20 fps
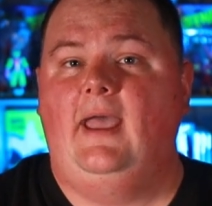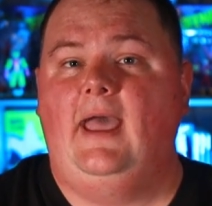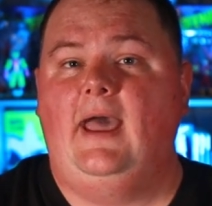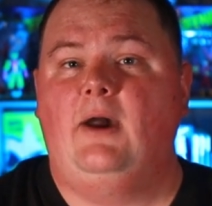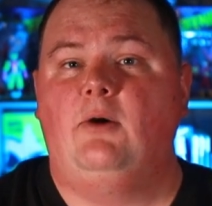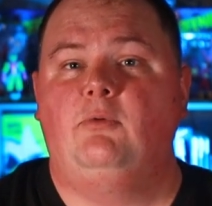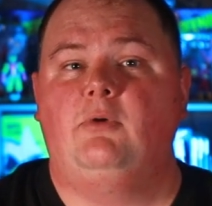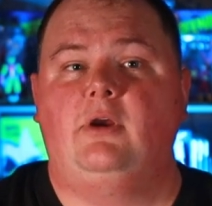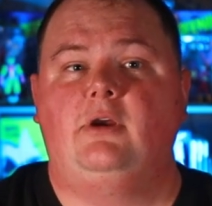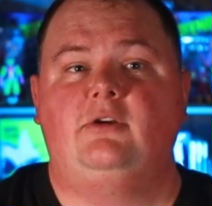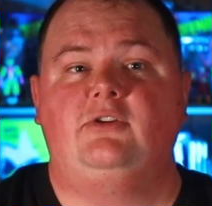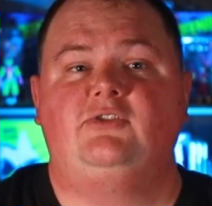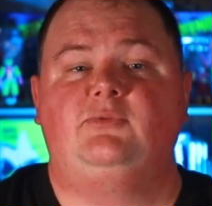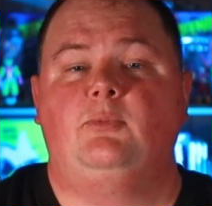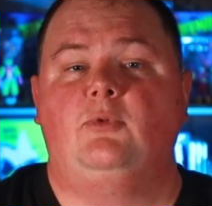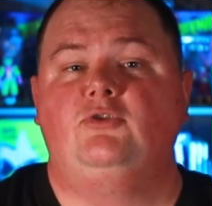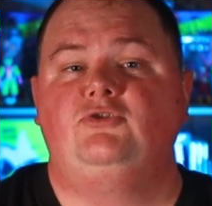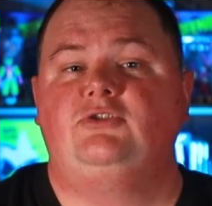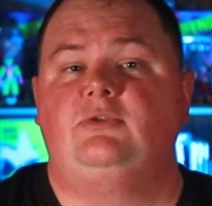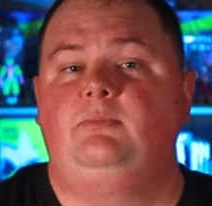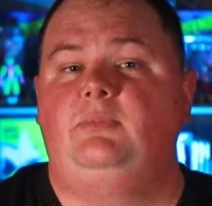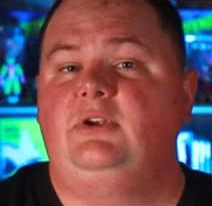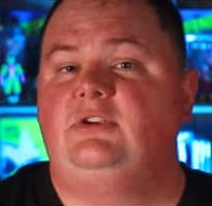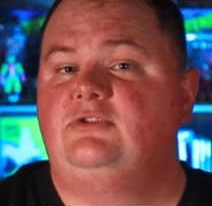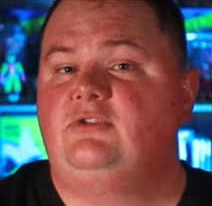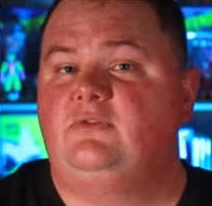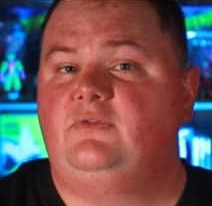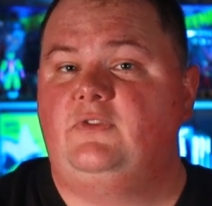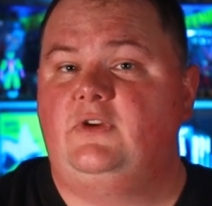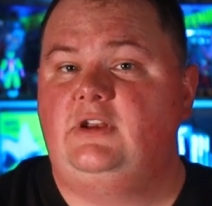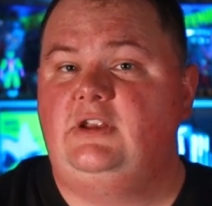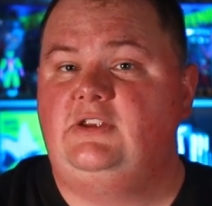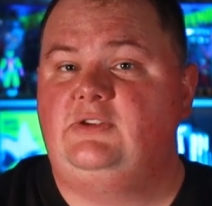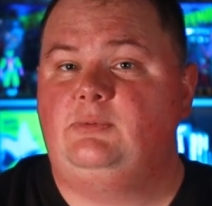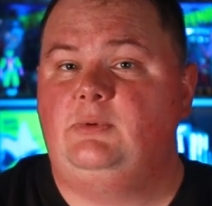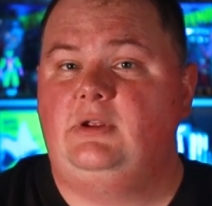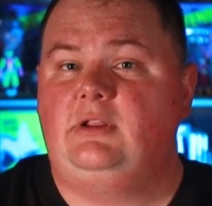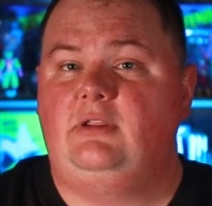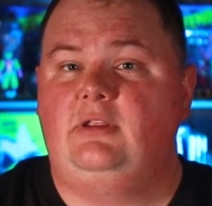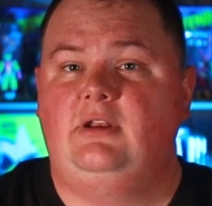How rare is Motion Picture
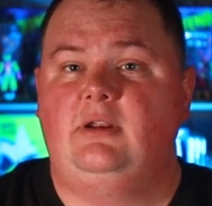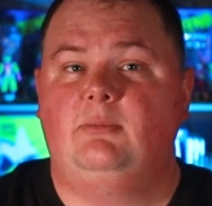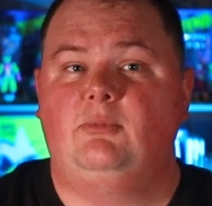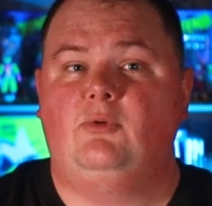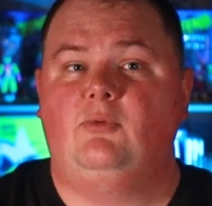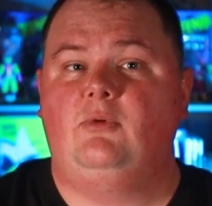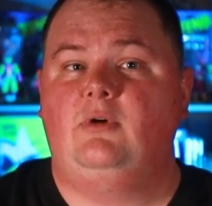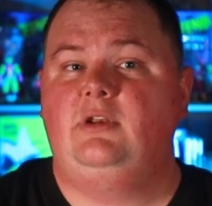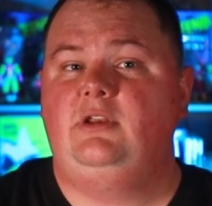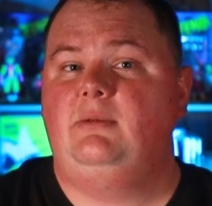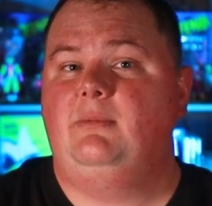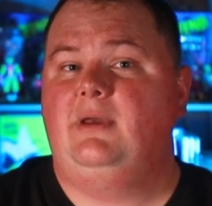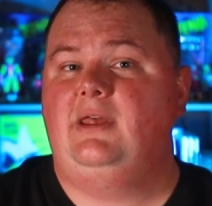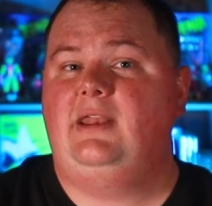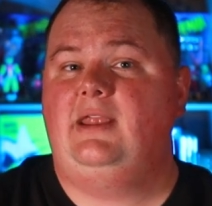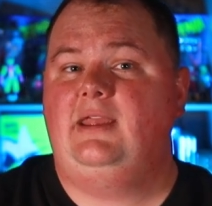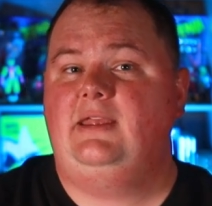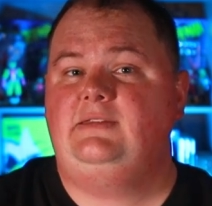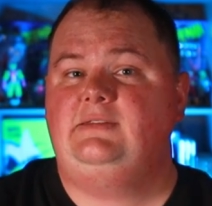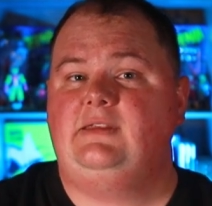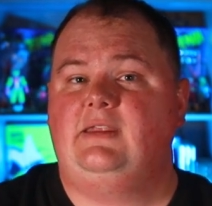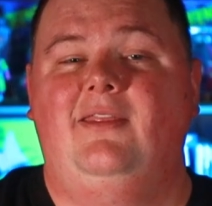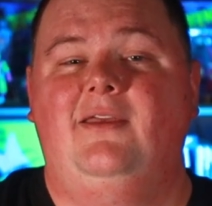Funnies Weekly #1, you might ask?